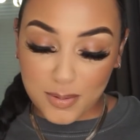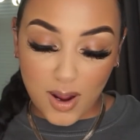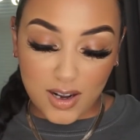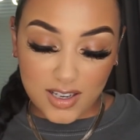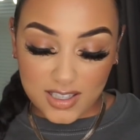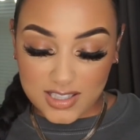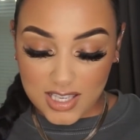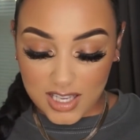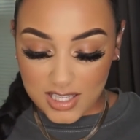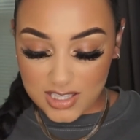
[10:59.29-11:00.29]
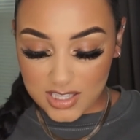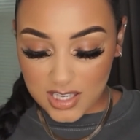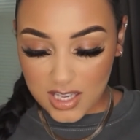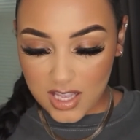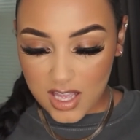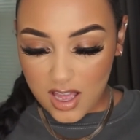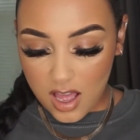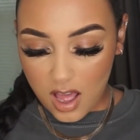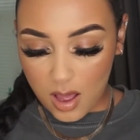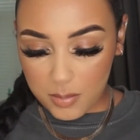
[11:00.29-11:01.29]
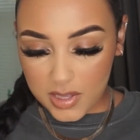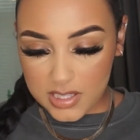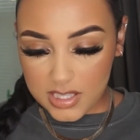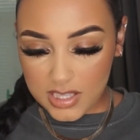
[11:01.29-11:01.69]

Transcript: product is this